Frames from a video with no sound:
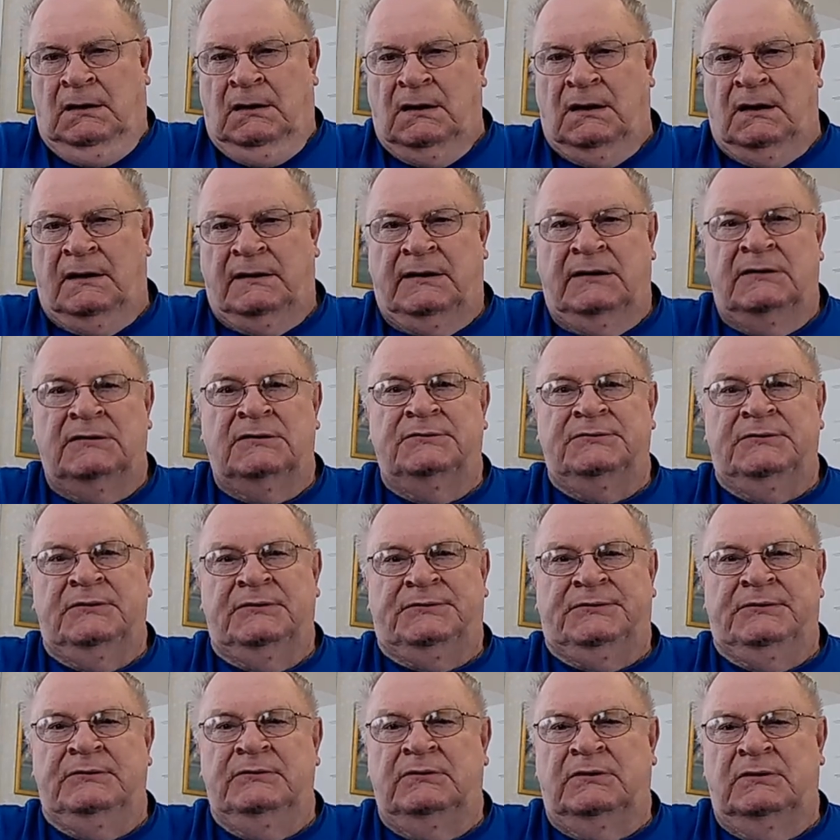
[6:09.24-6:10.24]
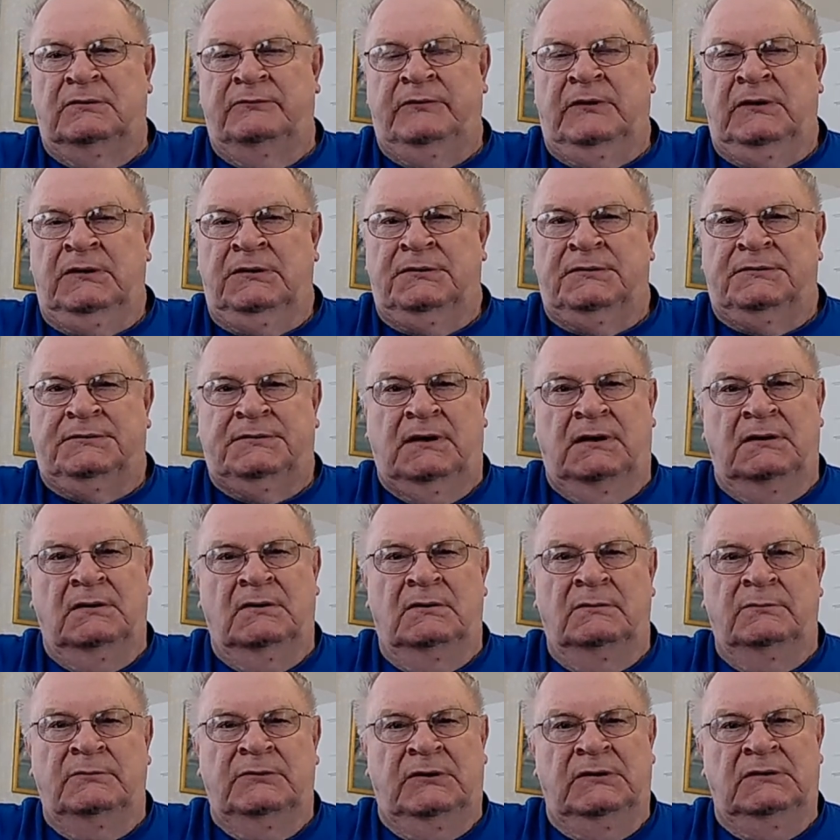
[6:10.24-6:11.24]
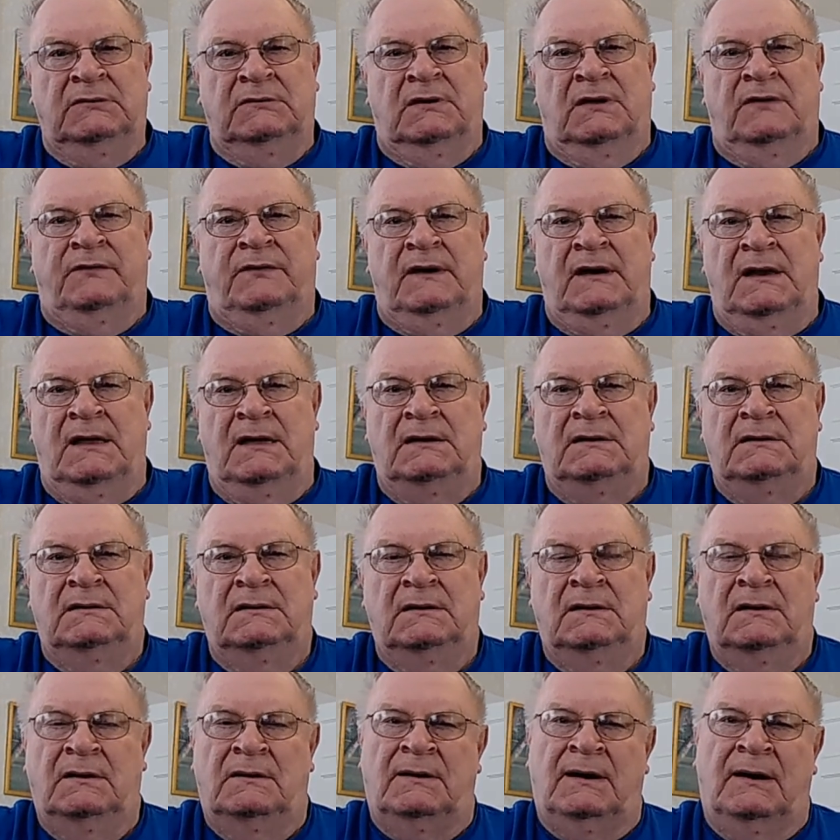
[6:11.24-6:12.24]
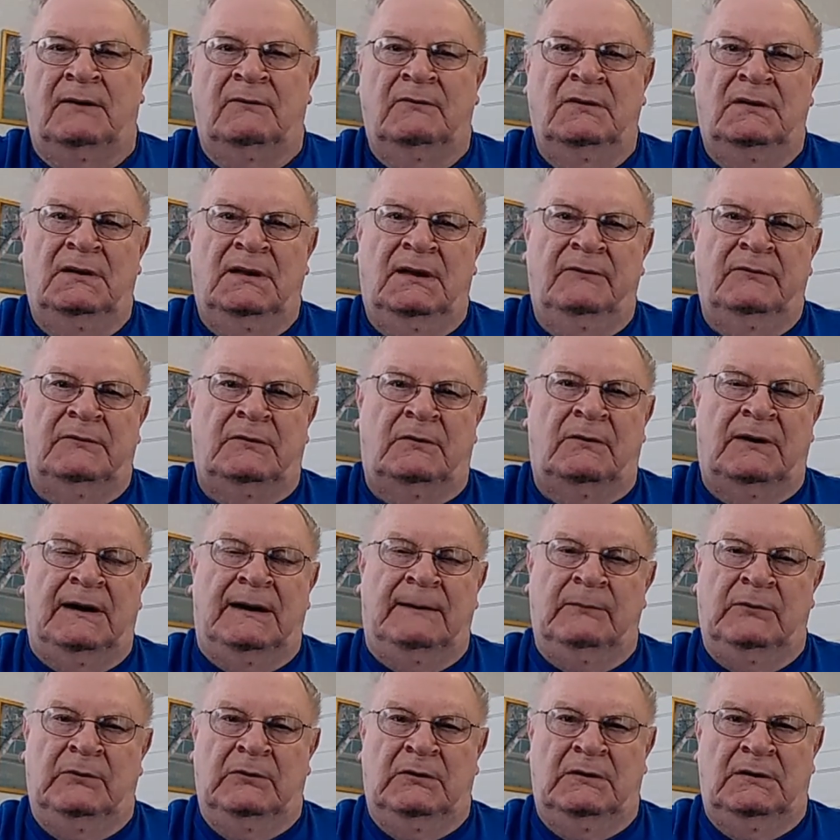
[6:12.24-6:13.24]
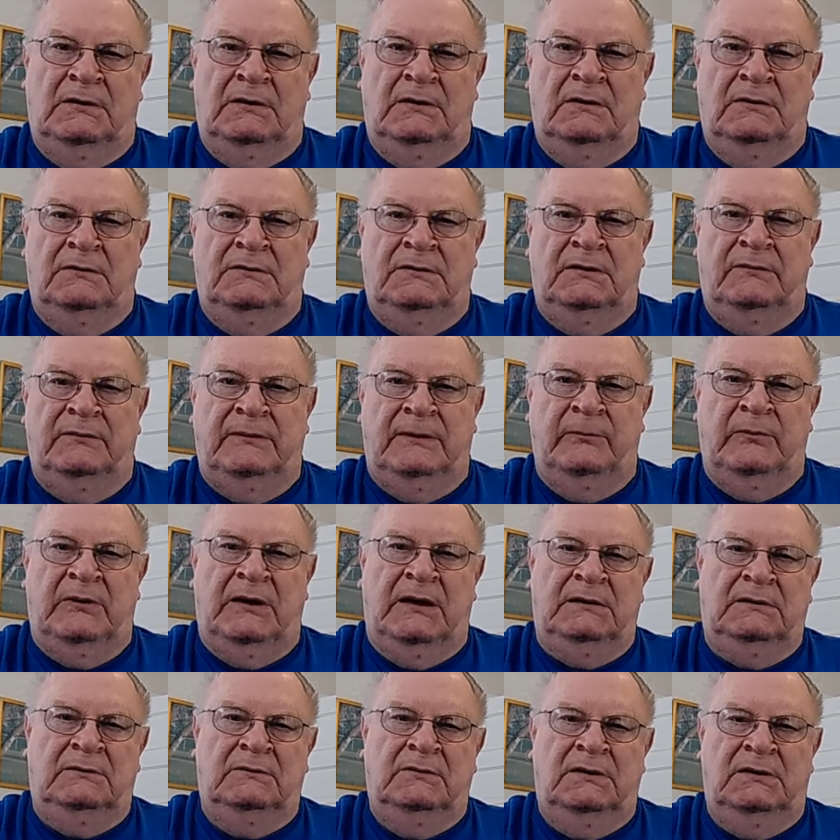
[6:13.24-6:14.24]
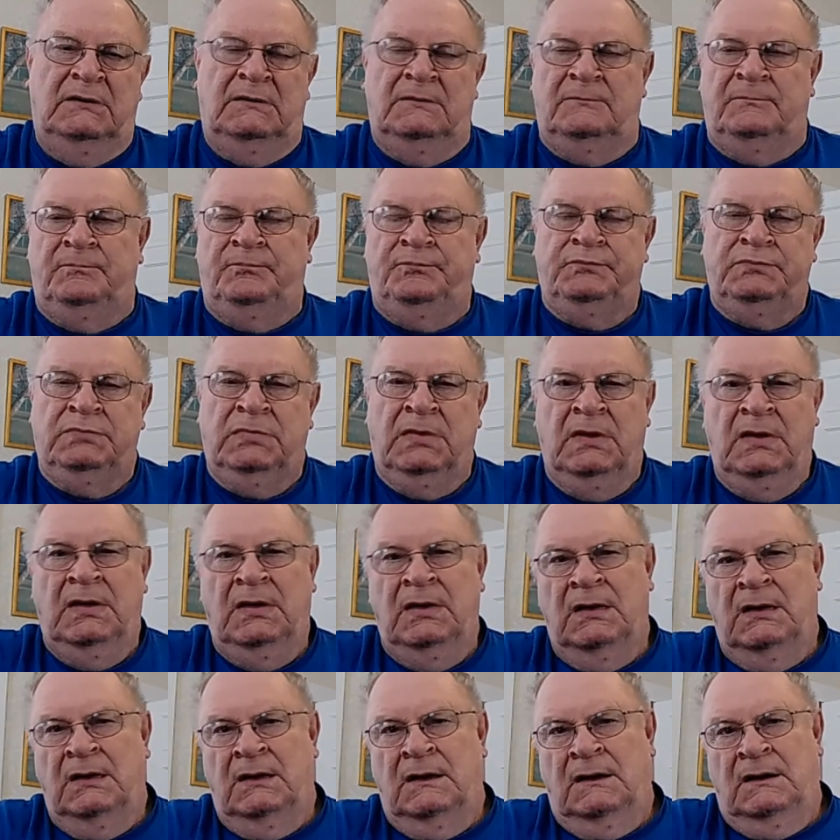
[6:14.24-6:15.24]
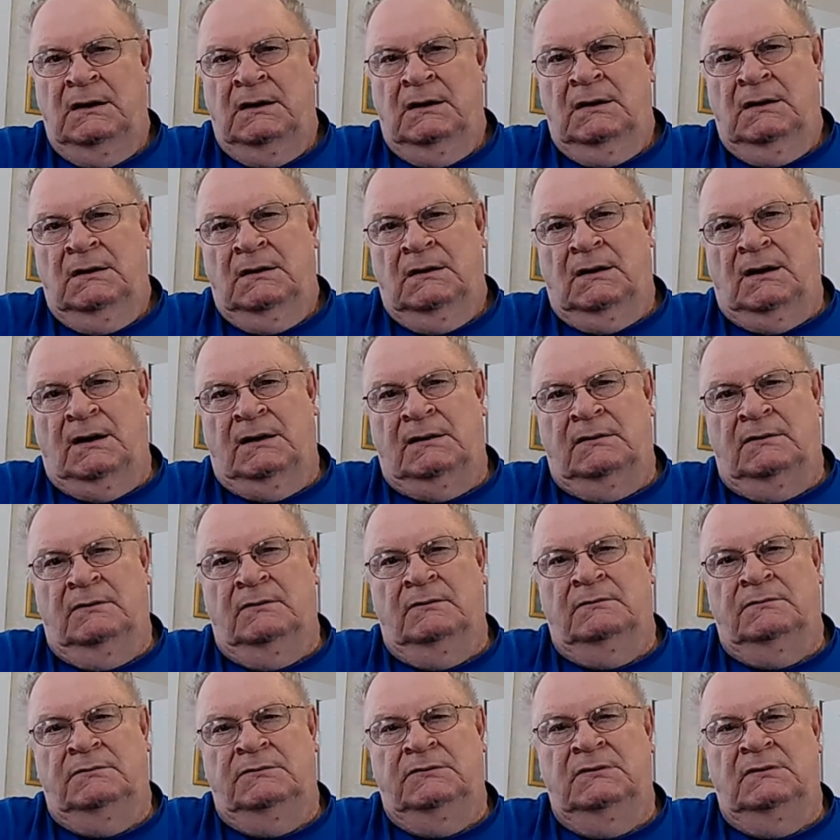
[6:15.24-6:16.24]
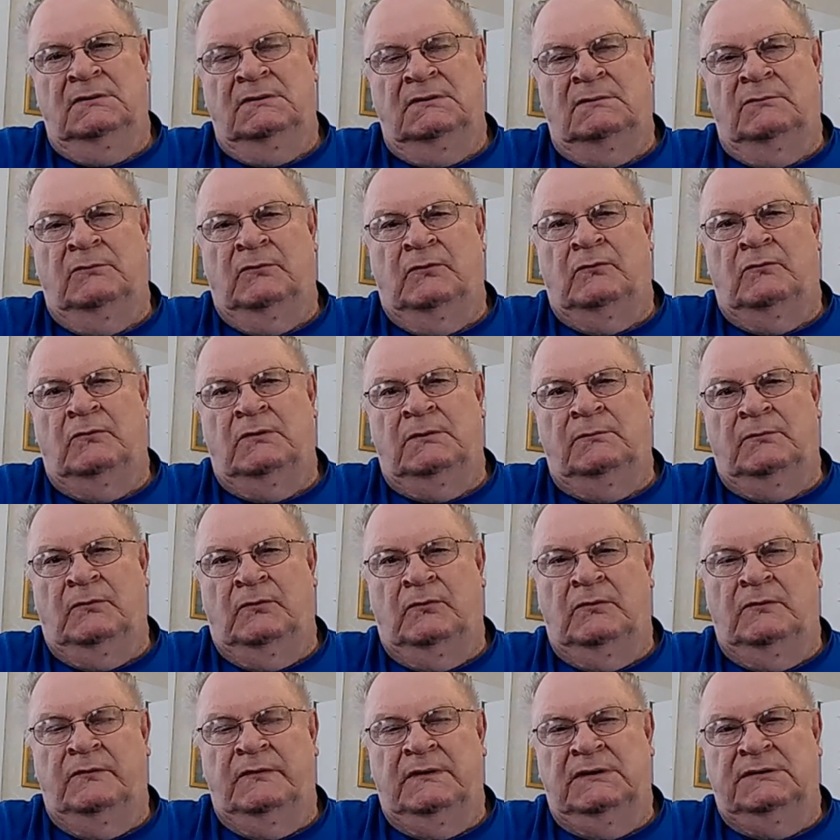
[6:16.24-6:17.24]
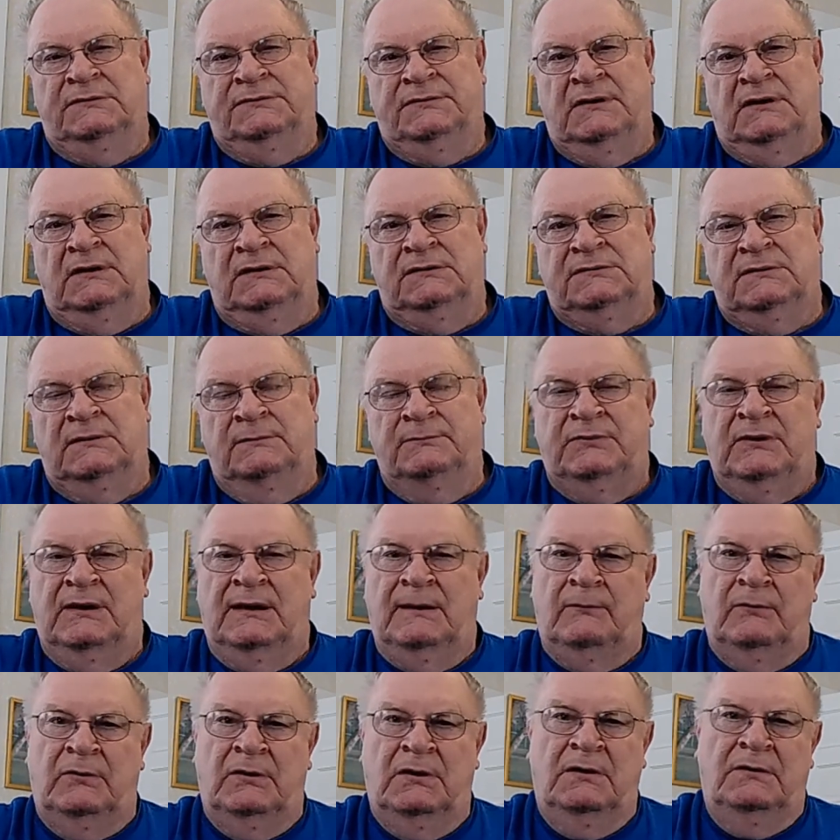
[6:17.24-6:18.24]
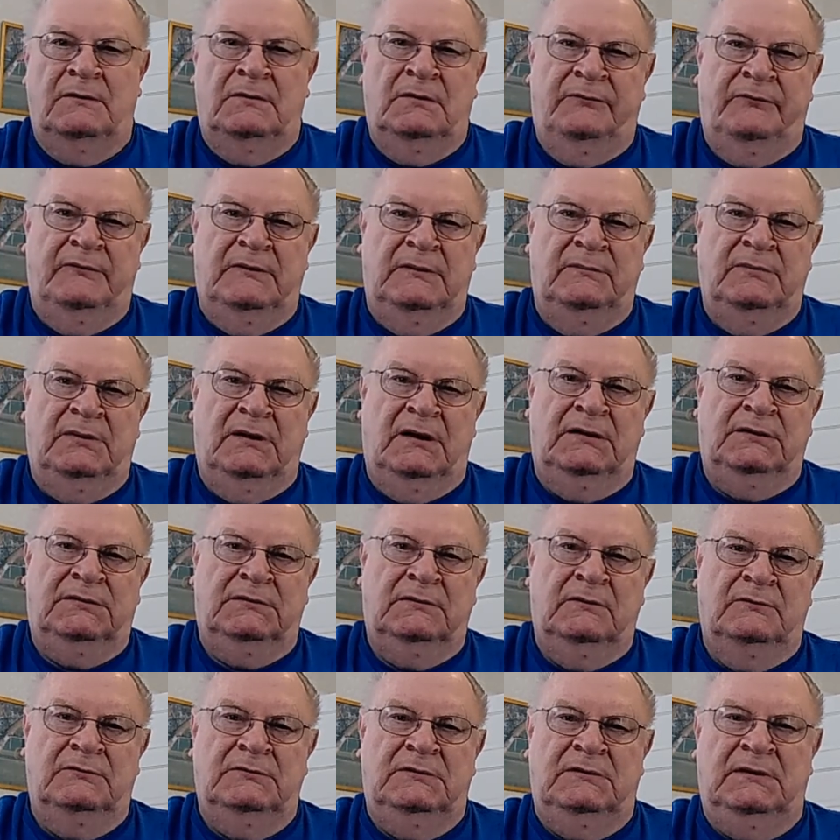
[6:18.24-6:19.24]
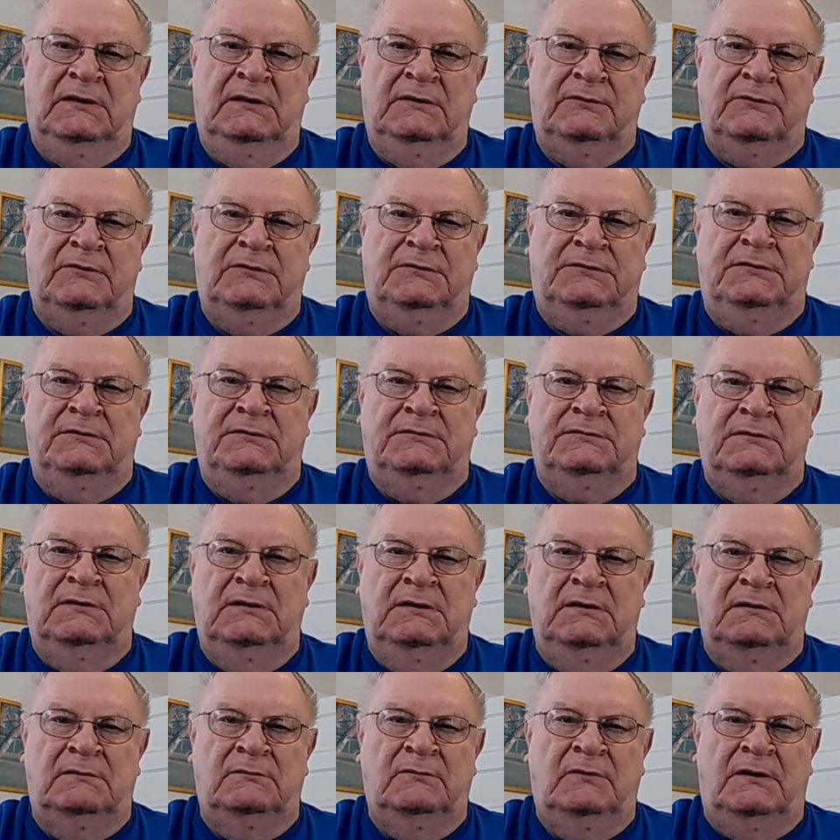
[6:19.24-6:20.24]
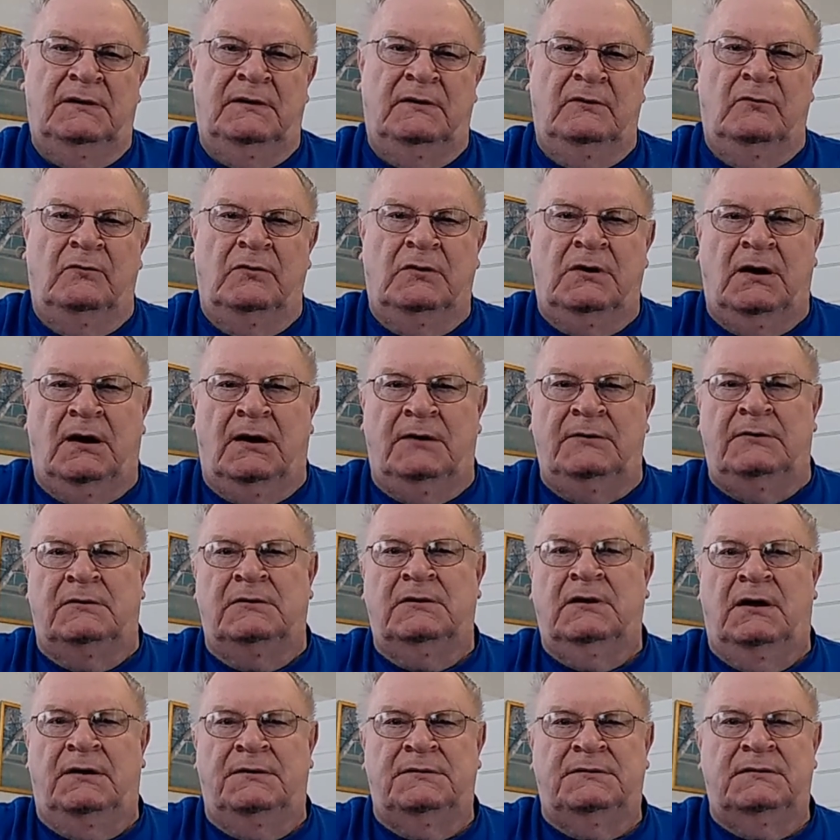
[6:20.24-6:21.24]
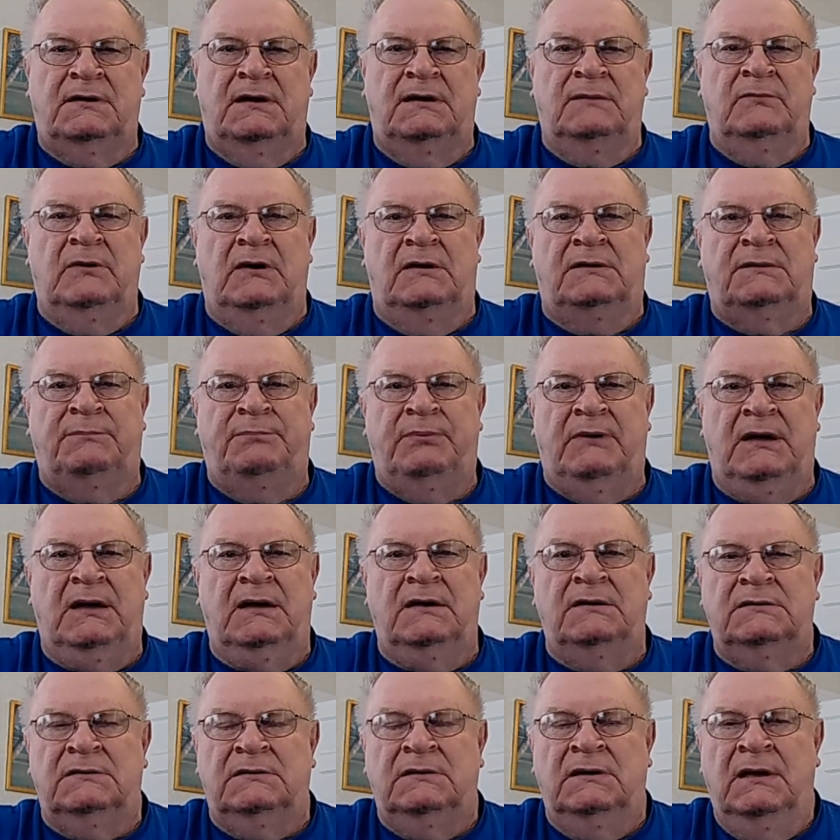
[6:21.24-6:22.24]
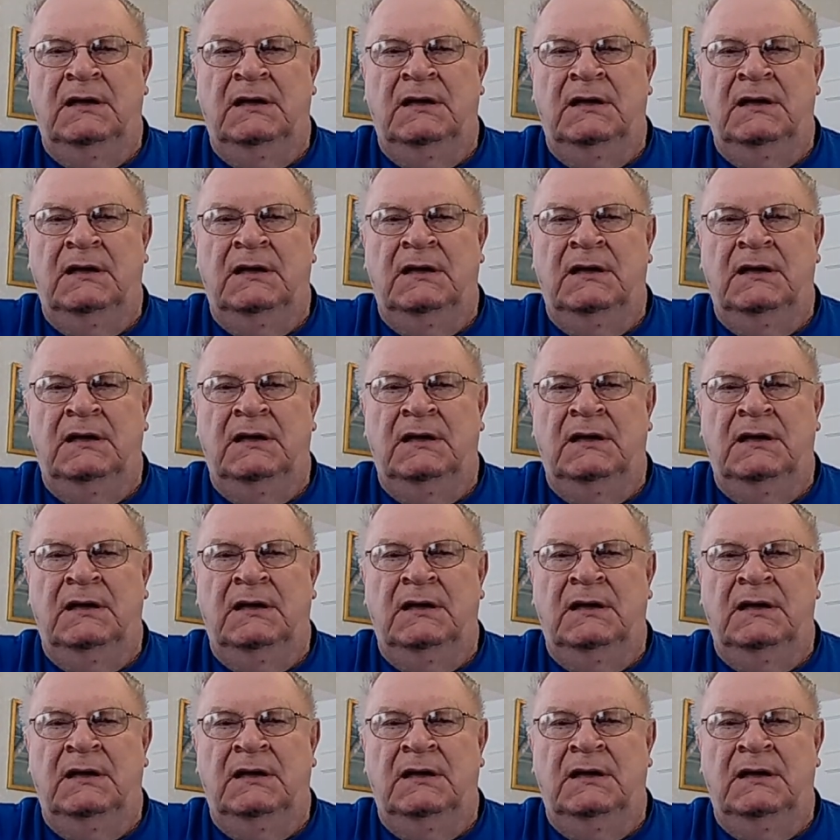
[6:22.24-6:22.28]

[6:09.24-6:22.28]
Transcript: I guess it's just too convenient to stay home and do nothing. All right, well, I'm going to ramble on long enough. I might go ahead and, I don't know, do a little one more of these things sometime or other if anybody shows any interest in hearing what Noel Codger's got to say about the past.